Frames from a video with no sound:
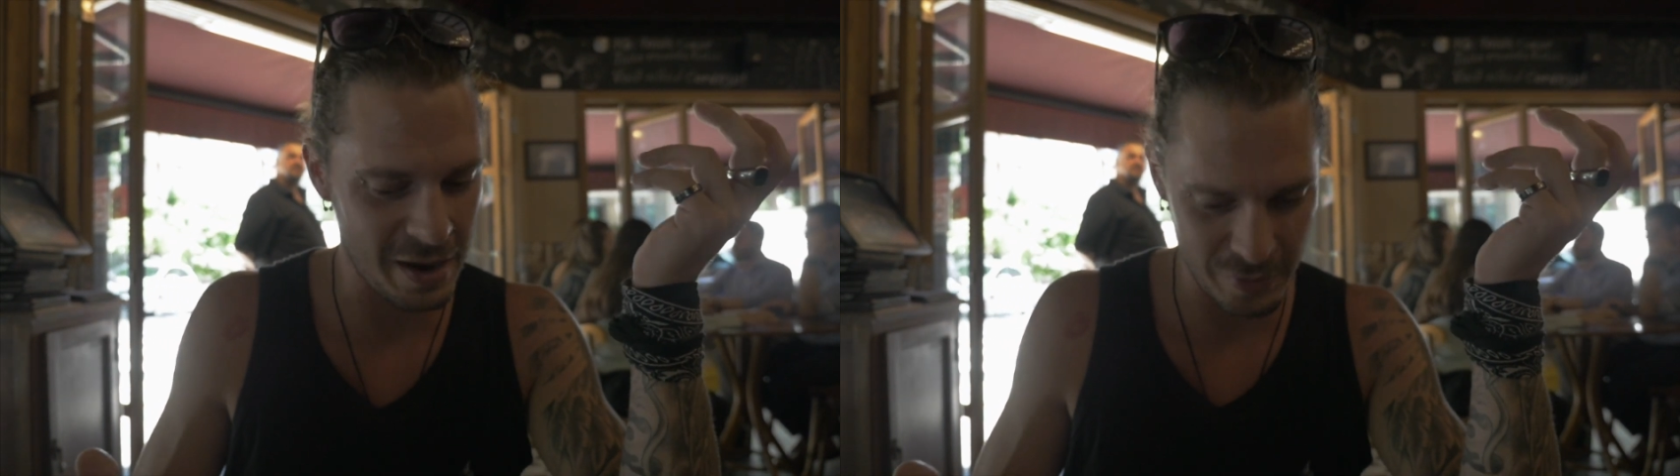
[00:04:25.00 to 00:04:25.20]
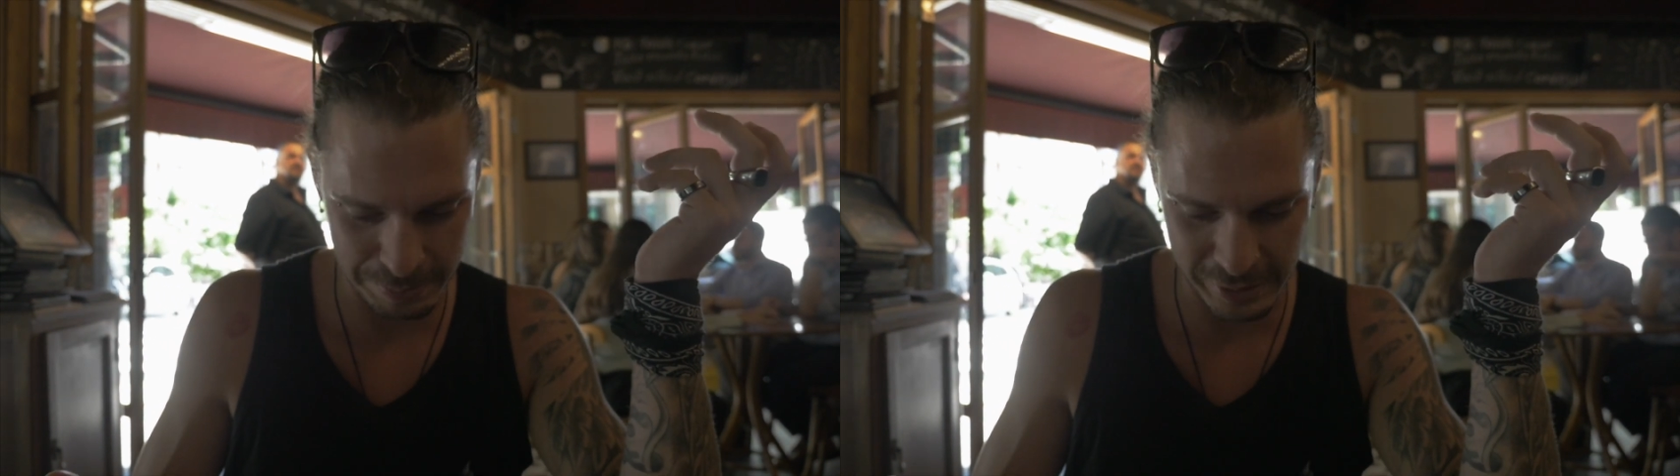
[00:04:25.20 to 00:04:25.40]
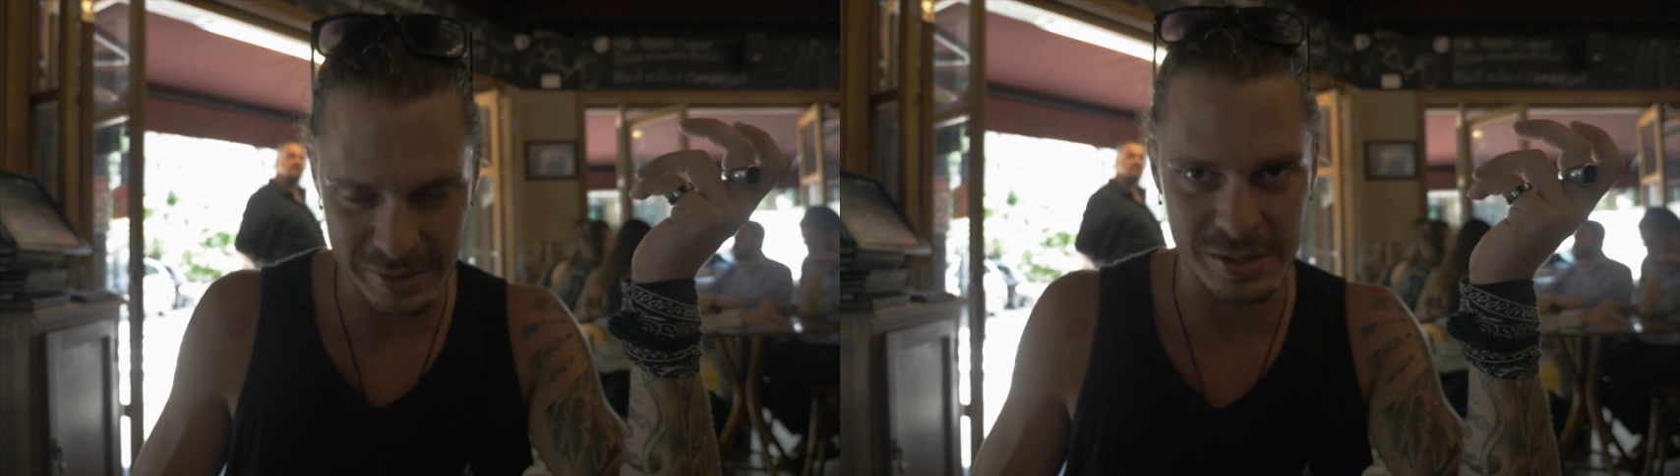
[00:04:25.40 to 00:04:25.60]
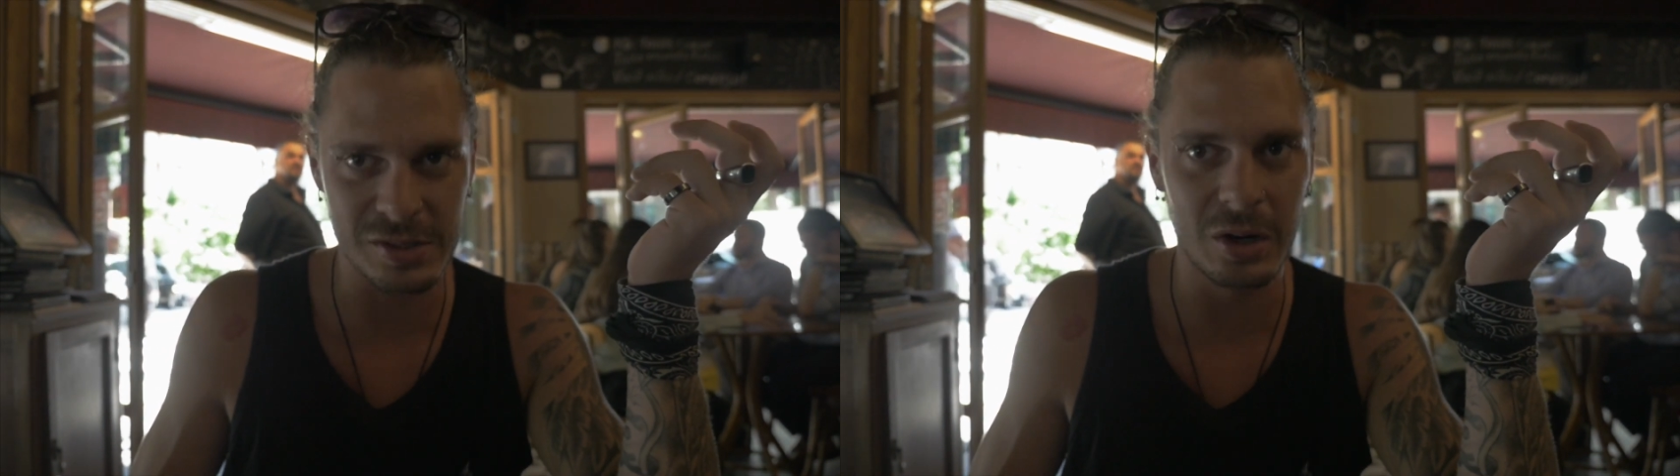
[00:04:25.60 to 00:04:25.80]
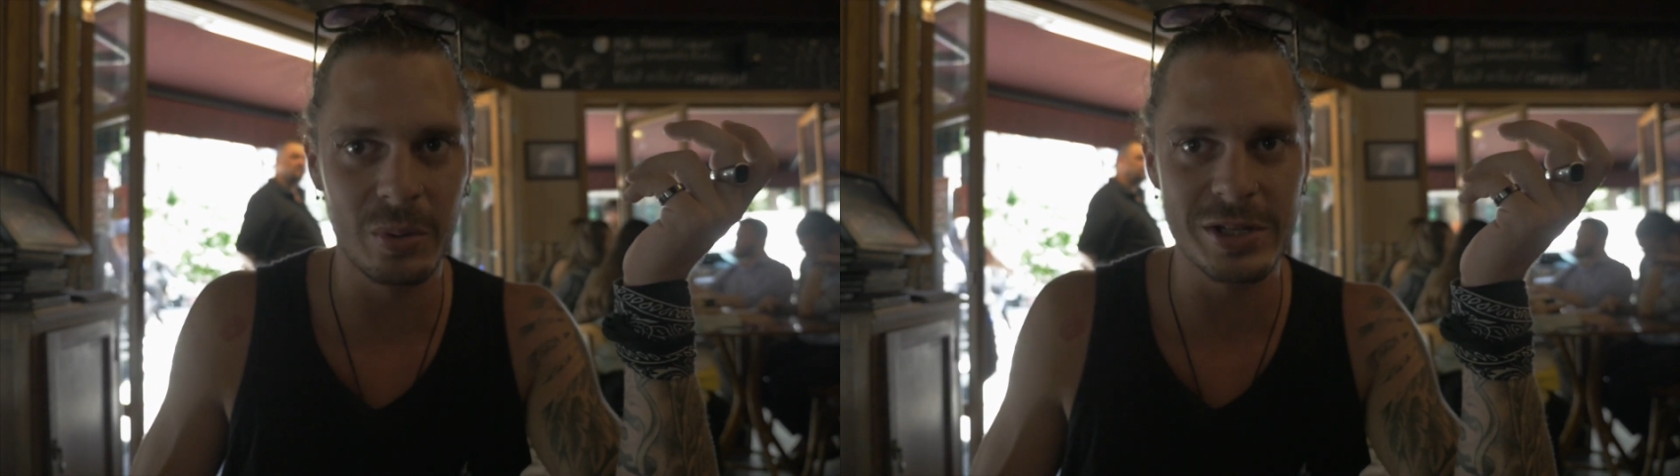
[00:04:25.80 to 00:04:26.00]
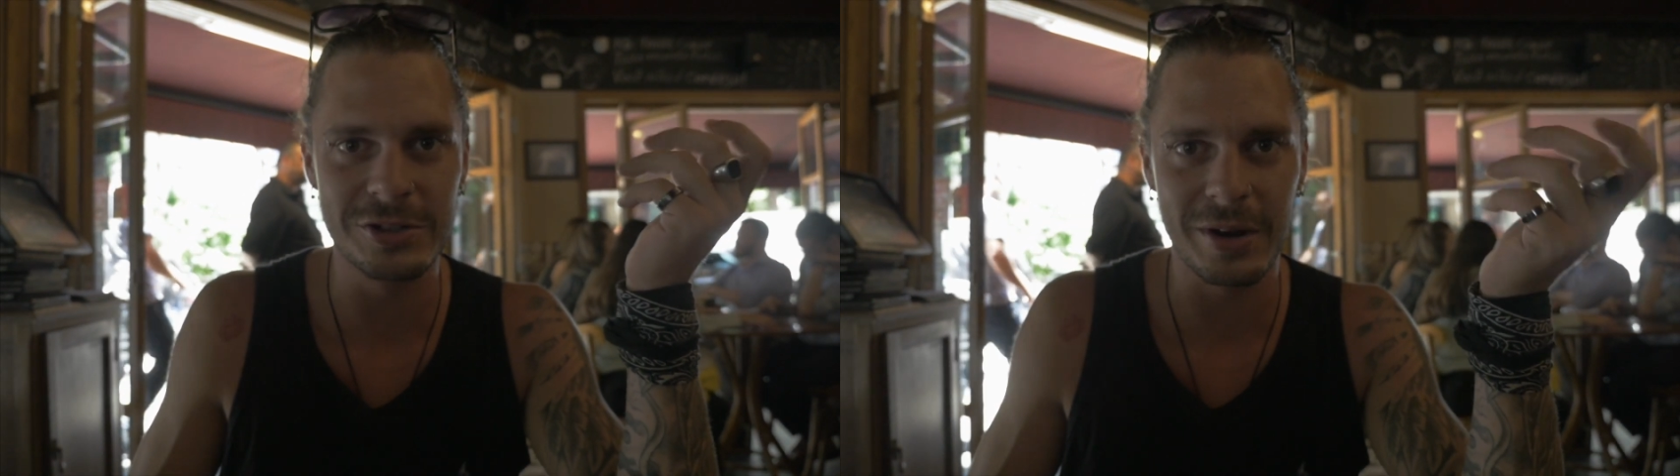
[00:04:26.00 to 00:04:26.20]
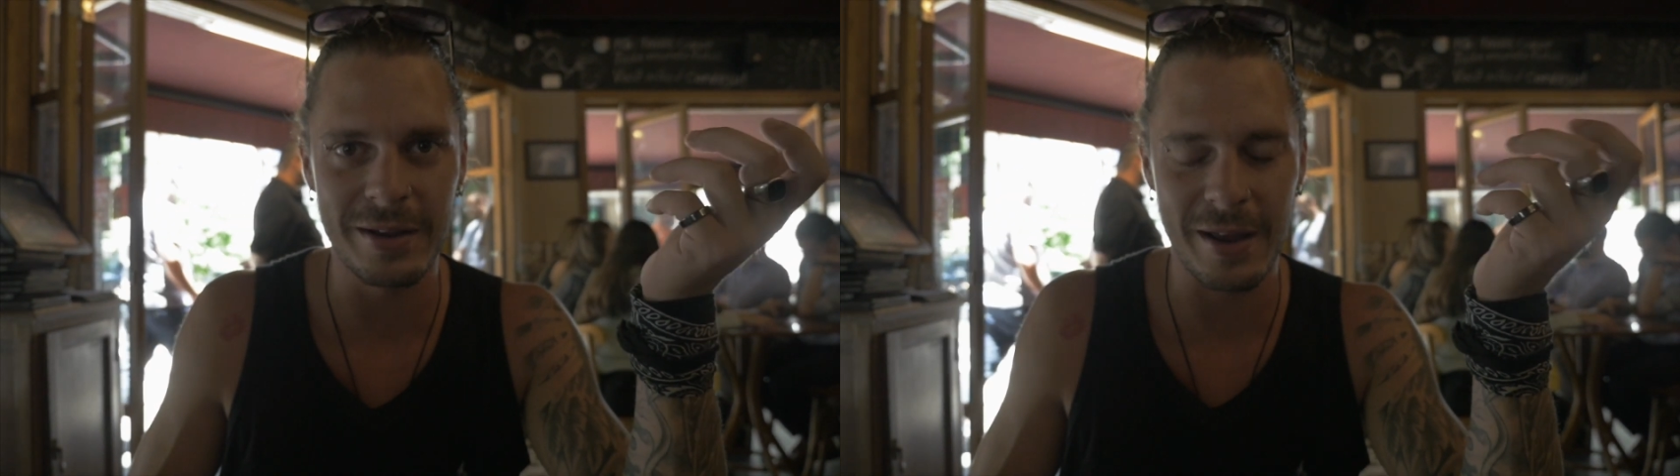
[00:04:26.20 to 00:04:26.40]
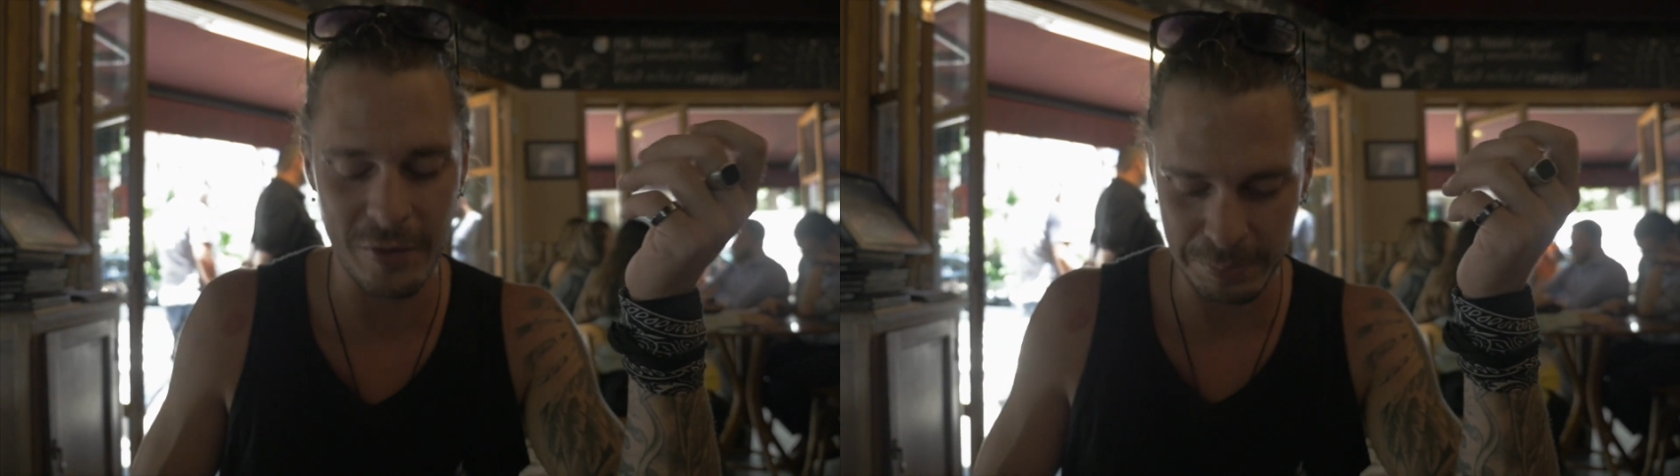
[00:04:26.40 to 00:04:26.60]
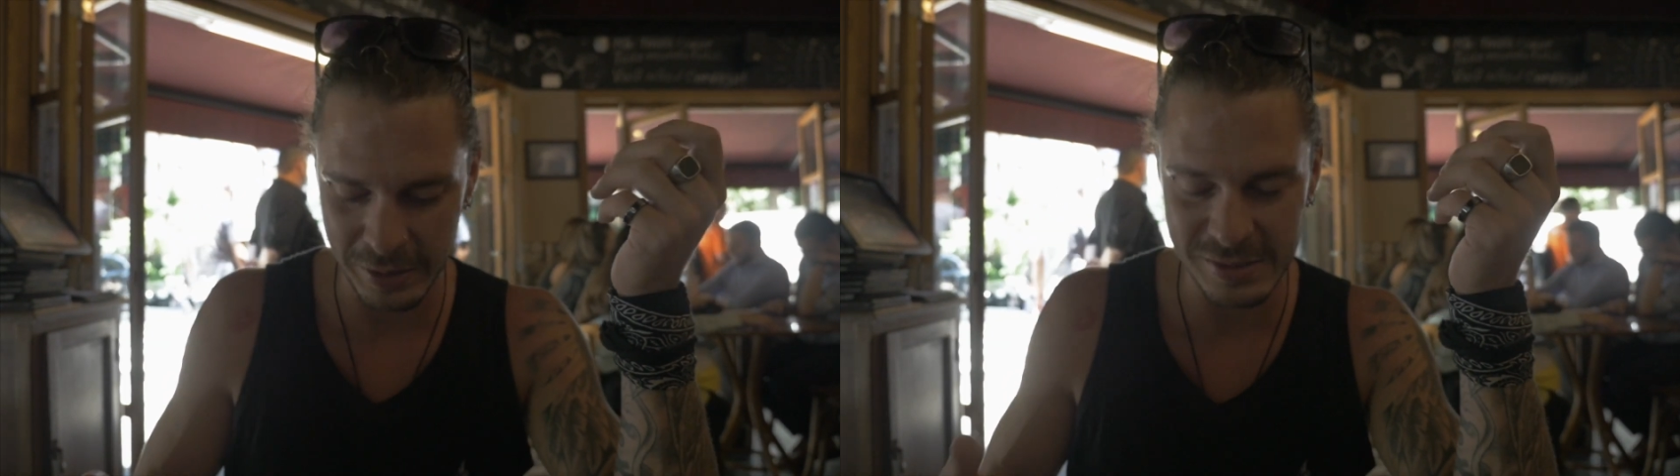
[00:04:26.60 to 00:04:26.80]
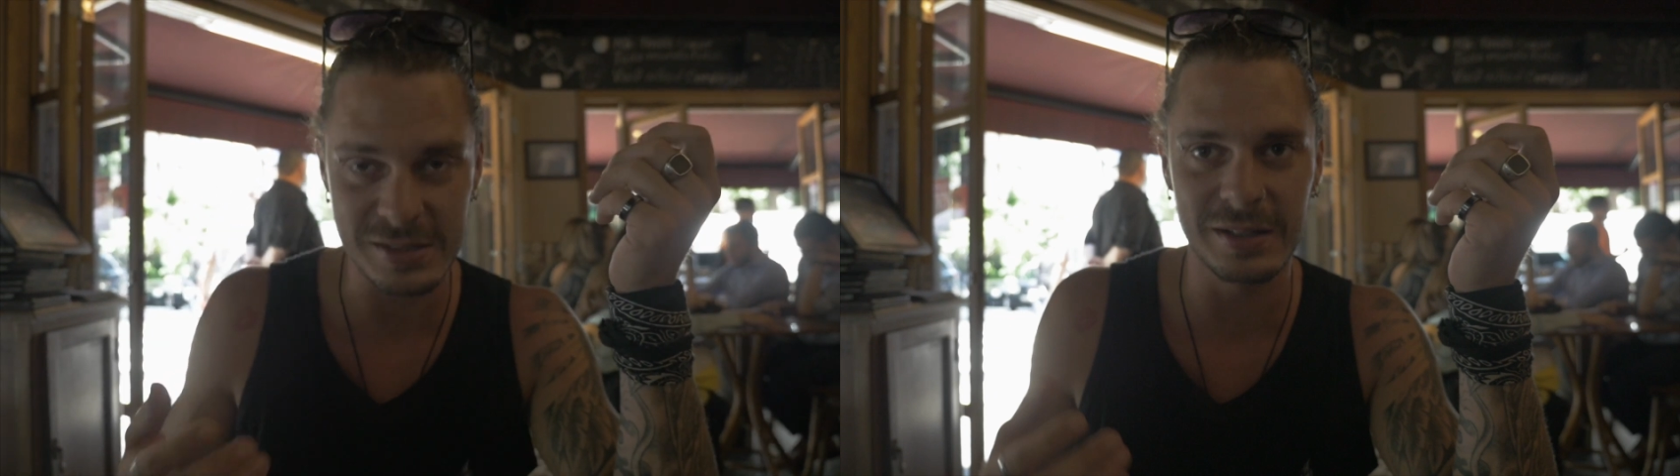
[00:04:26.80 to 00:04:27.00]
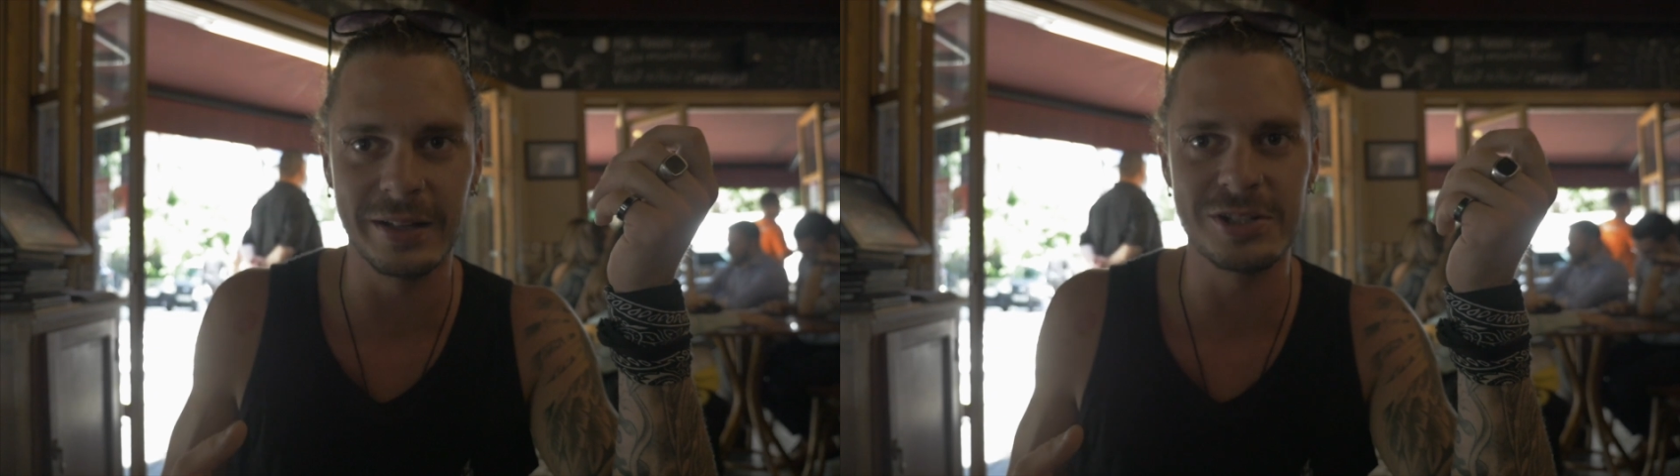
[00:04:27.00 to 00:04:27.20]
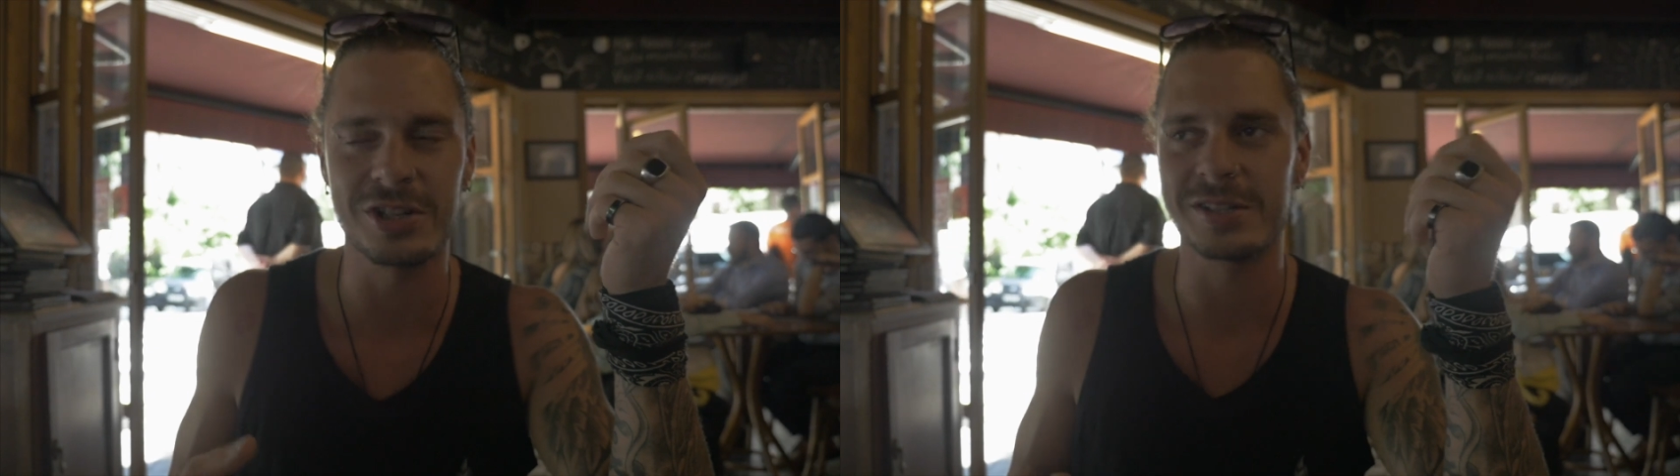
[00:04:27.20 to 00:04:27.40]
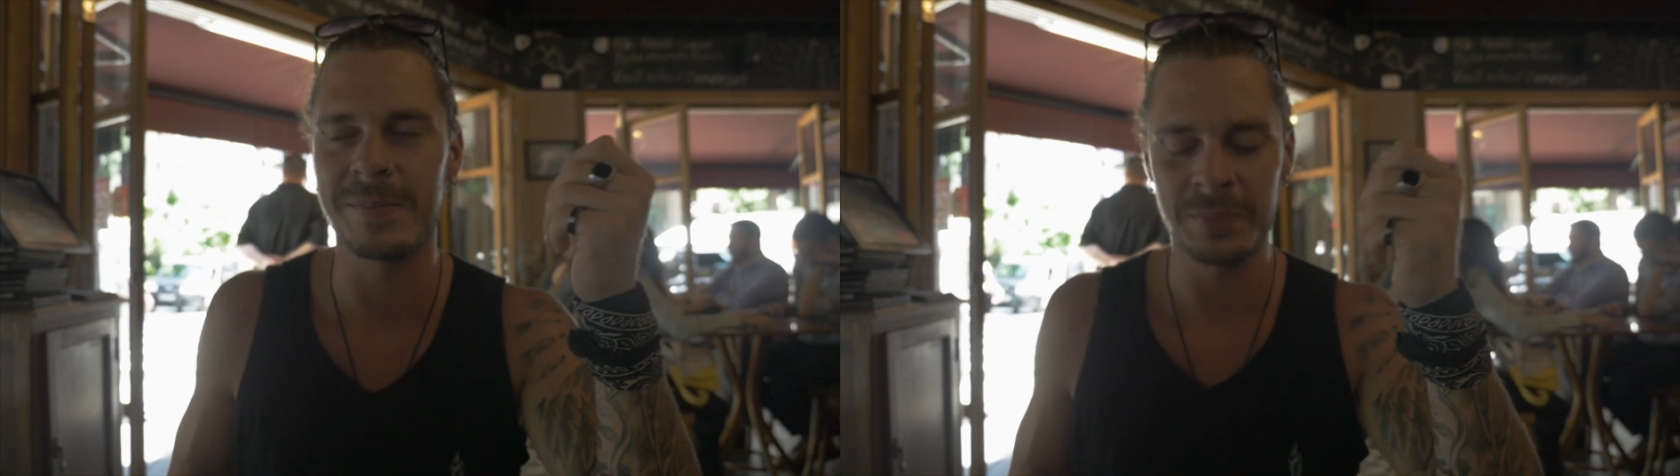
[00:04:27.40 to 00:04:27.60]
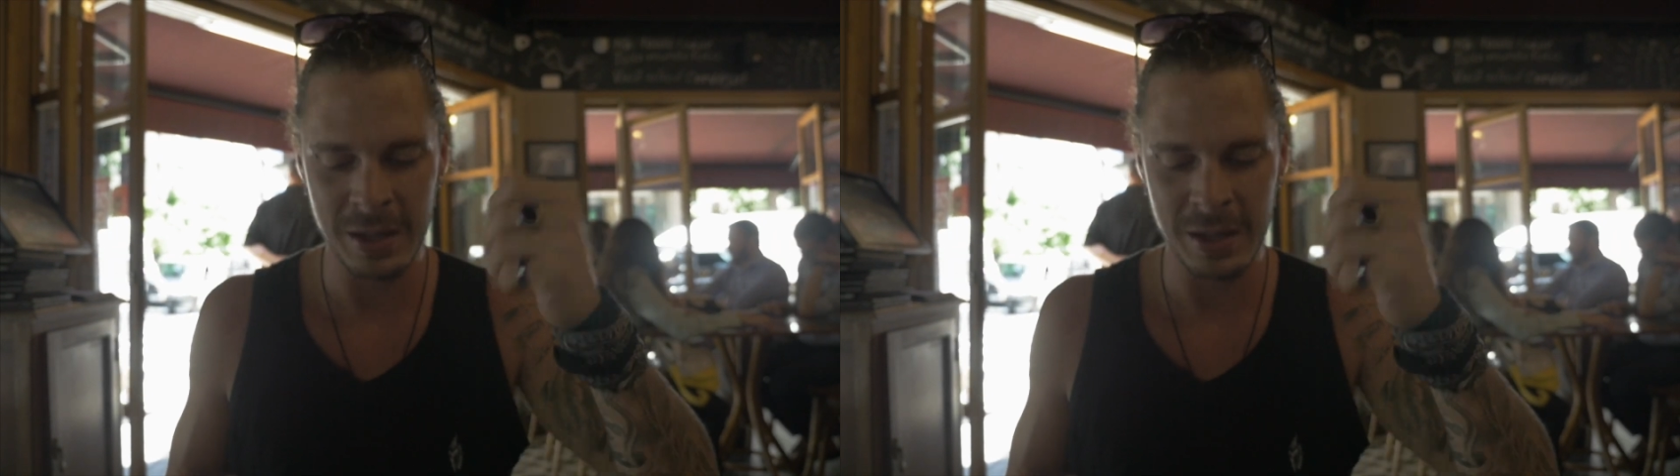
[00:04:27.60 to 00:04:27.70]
every place is always great. Every place is delicious.